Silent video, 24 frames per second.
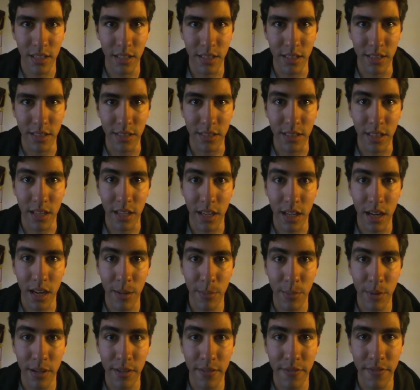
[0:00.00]
it's
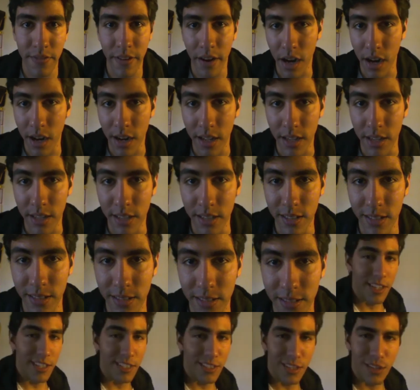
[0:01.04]
gonna be fun.
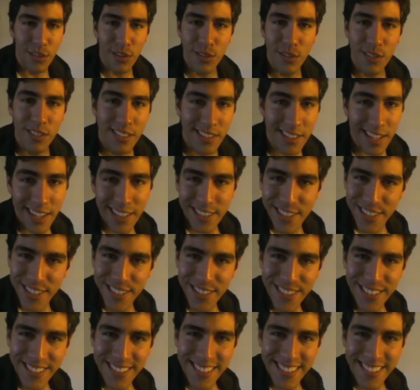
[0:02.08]
So stay tuned.